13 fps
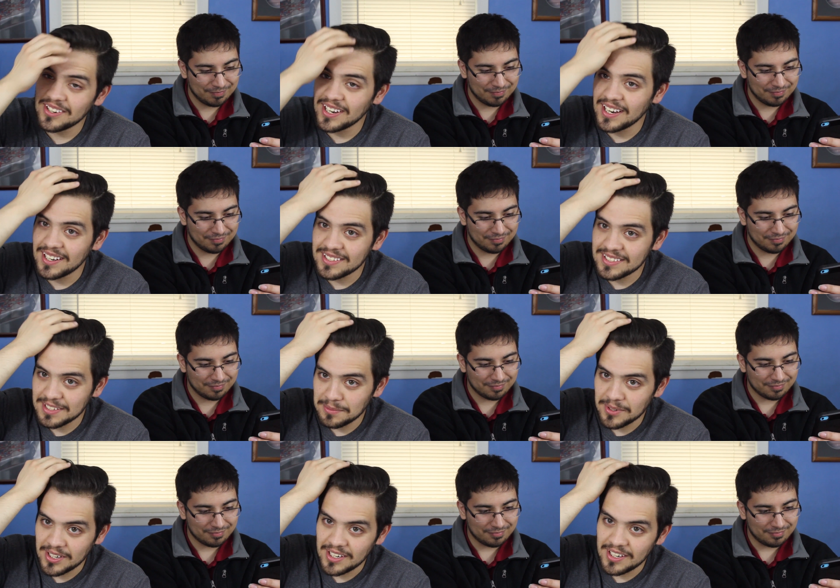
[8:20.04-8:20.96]
Speaker 1: gray hair
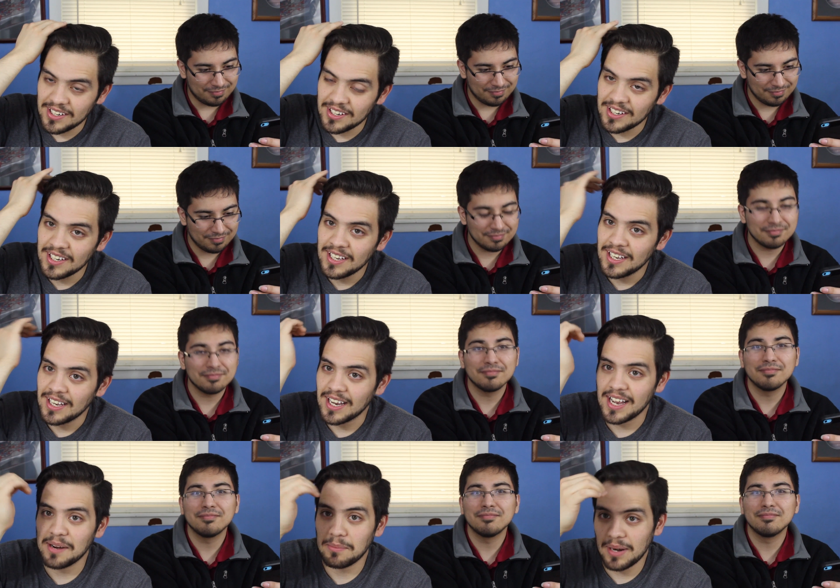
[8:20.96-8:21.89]
somewhere here. I
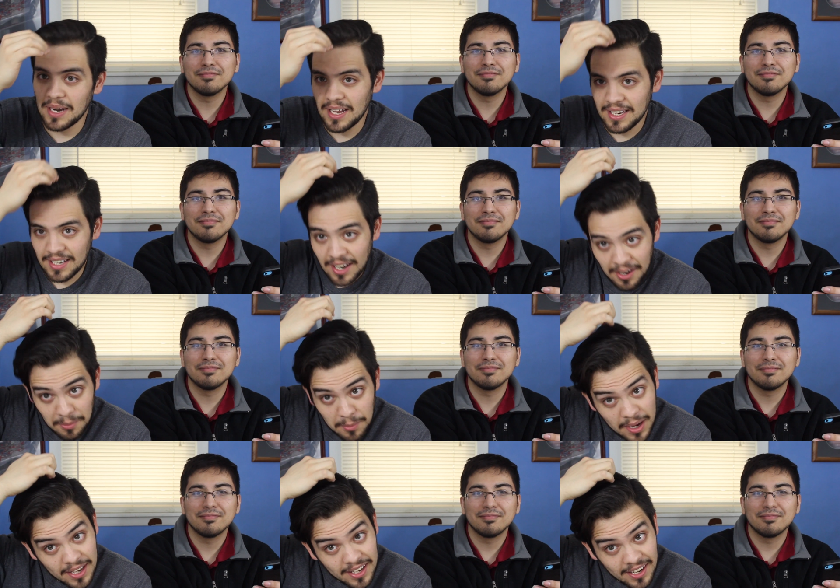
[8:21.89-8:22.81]
got a blonde hair
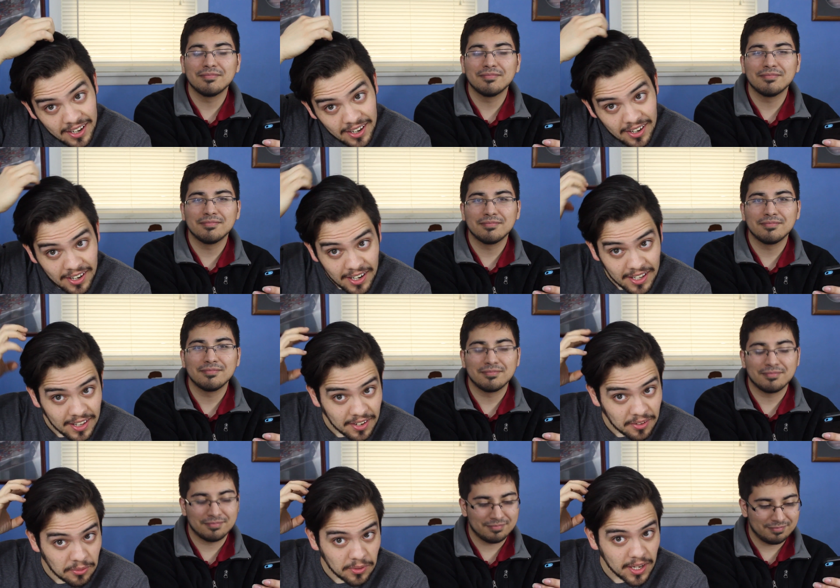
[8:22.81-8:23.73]
back here, and
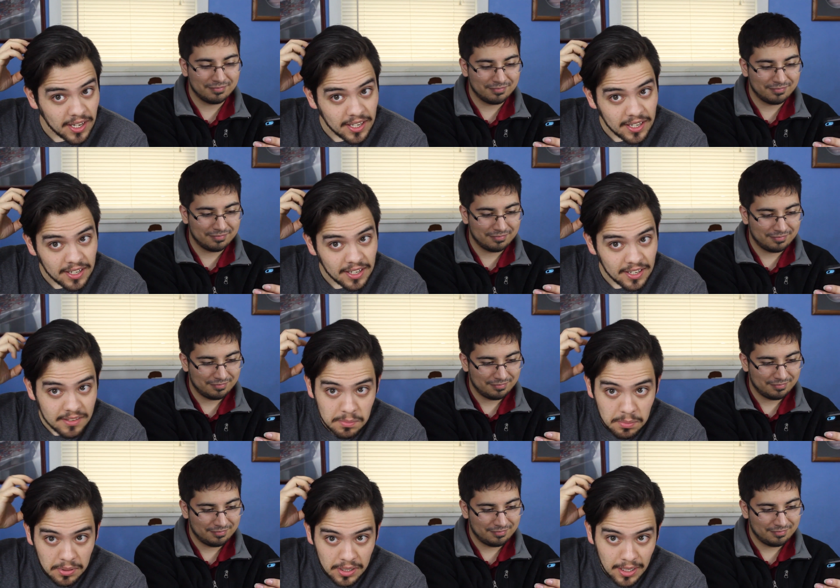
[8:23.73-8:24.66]
then red is
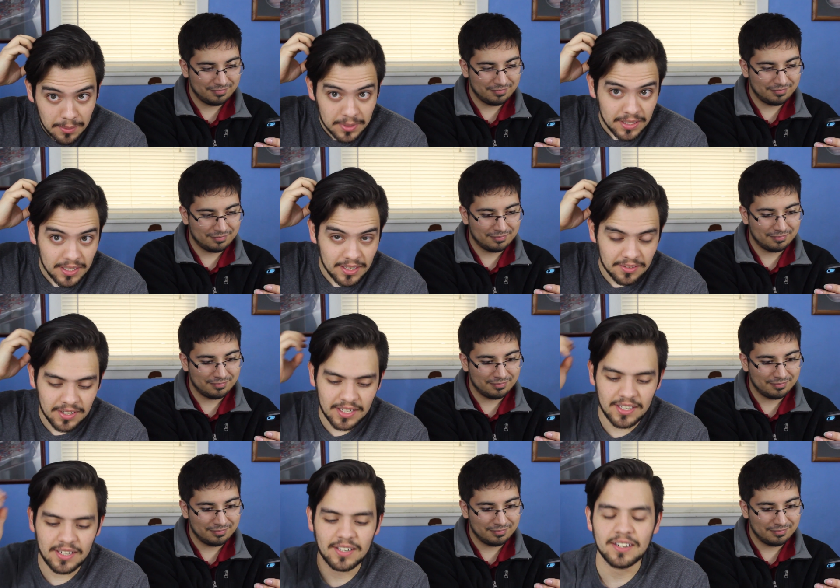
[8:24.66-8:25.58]
predominantly right
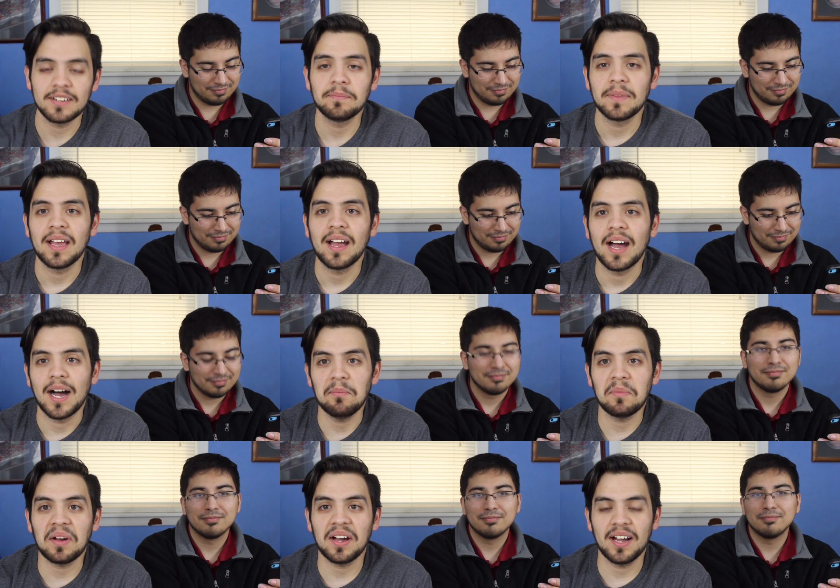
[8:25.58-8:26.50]
here.
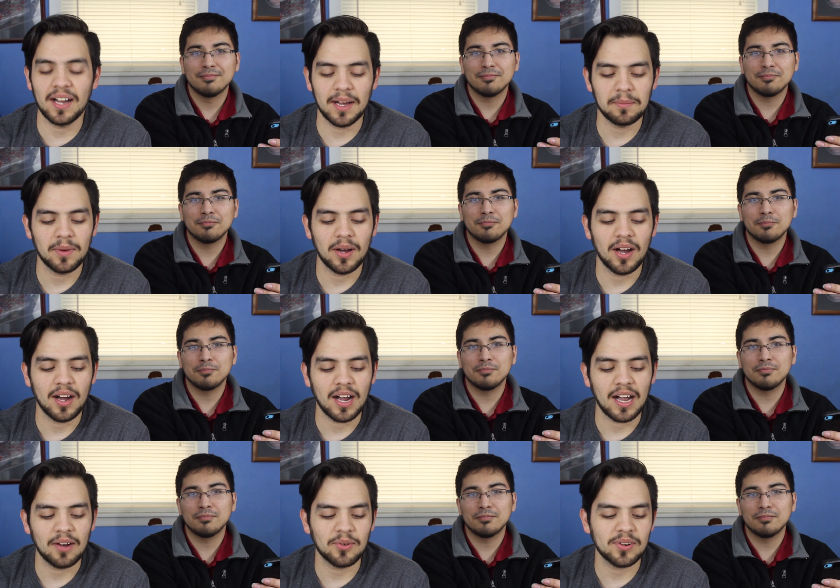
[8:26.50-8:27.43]
I'm
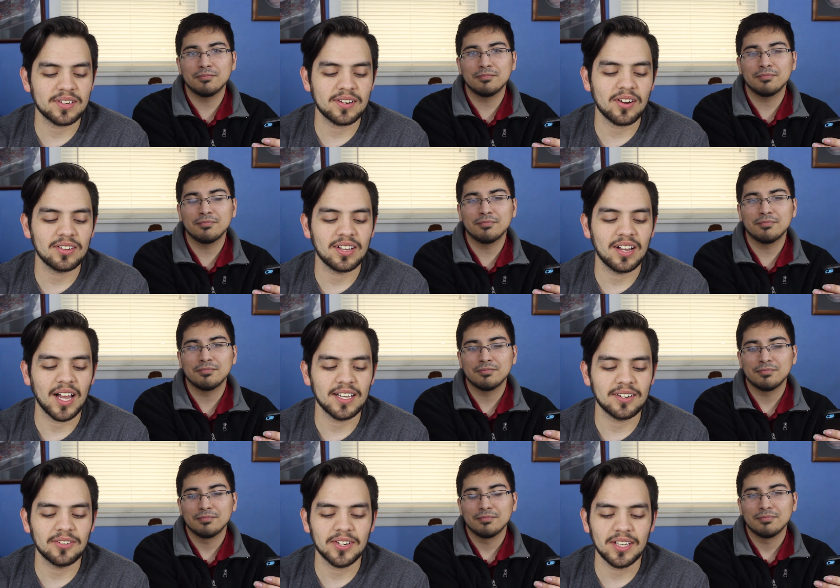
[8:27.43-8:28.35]
what is it called?
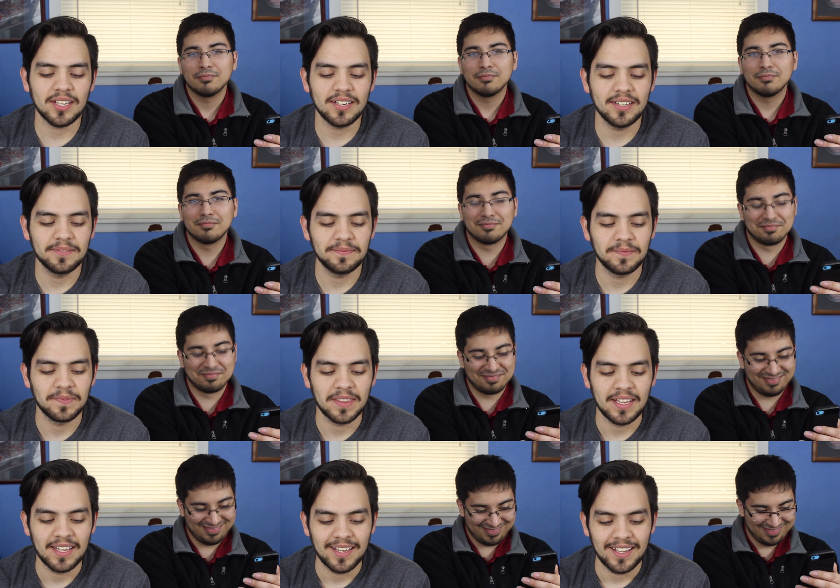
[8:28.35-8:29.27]
Gallico colored?
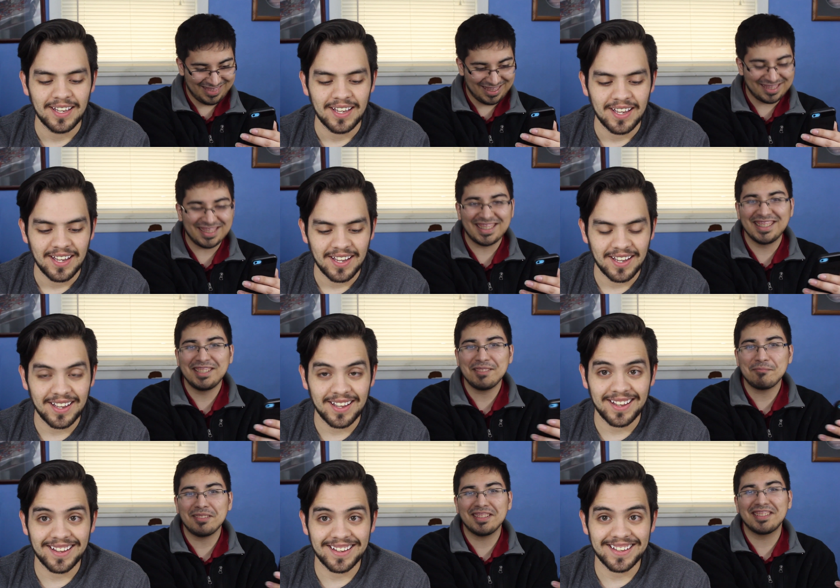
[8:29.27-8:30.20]
Like a guinea
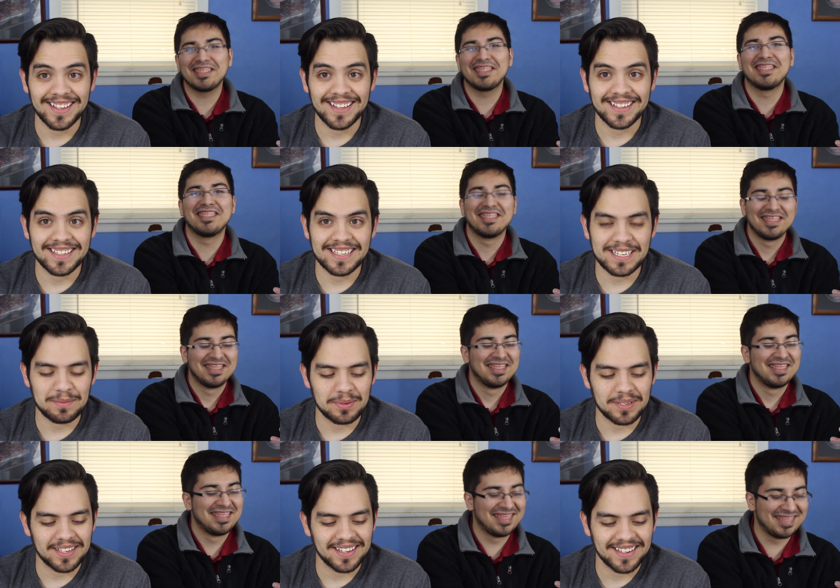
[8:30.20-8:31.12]
pig? Yeah, like a guinea
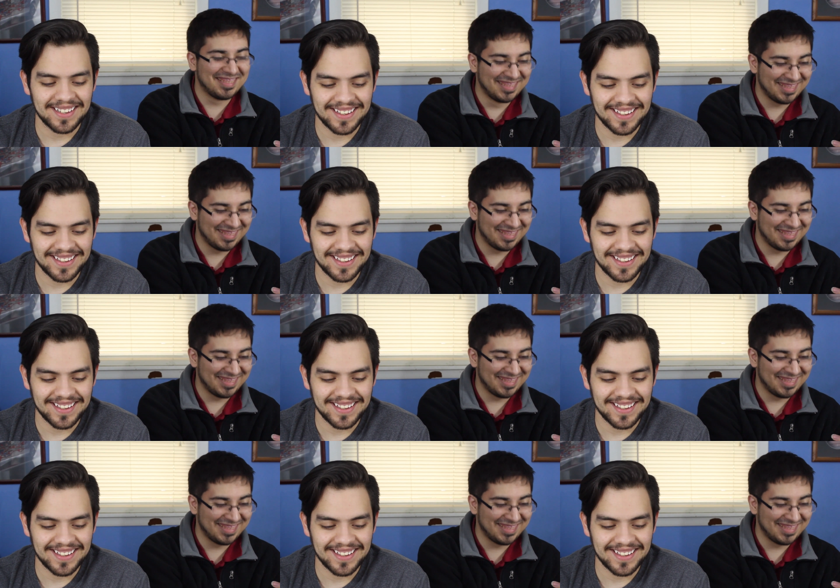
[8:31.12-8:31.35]
pig.